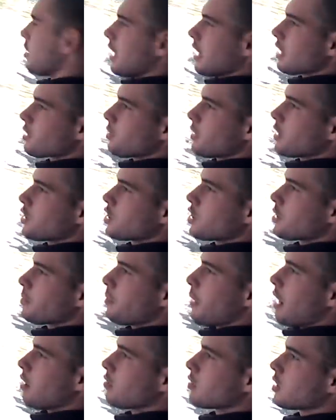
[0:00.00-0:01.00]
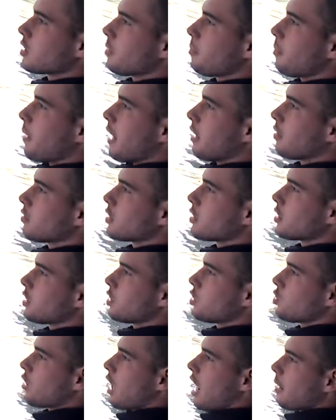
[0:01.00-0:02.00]
But the next one is just bounce,
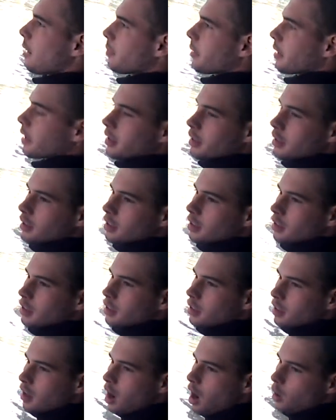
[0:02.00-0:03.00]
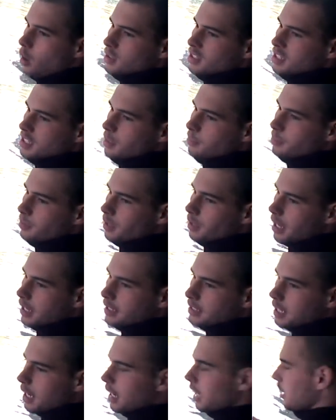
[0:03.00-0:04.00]
bounce, drop. Always keep your
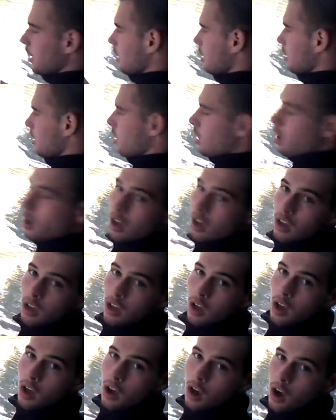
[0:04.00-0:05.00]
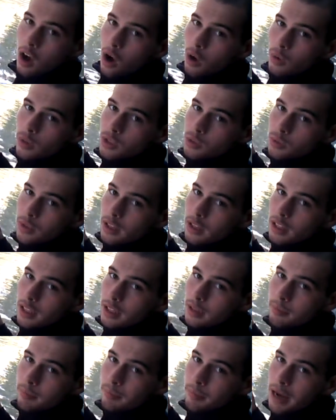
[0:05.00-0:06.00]
line tight. Always
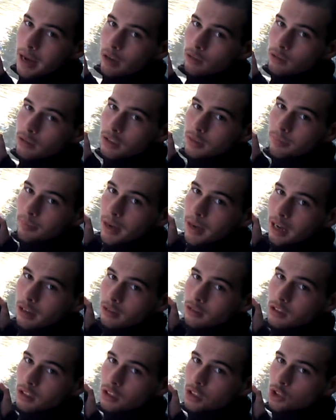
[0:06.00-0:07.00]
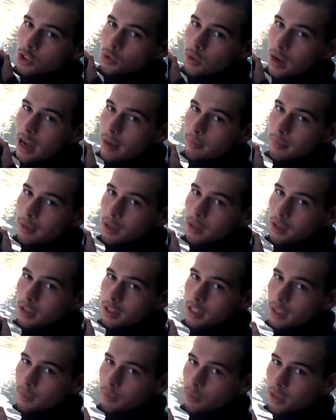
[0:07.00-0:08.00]
reel in. Bounce, bounce, drop.
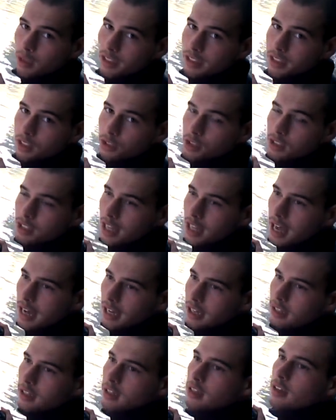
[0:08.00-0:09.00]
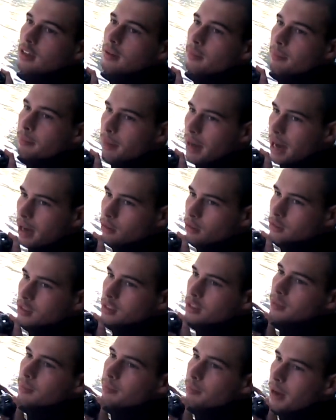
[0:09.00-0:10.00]
Keep reeling in your slack.
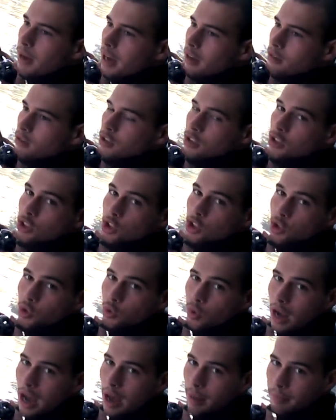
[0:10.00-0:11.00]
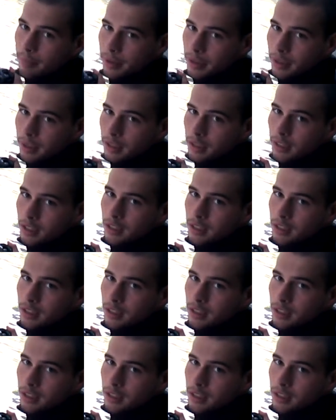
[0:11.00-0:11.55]
Bounce, bounce, drop.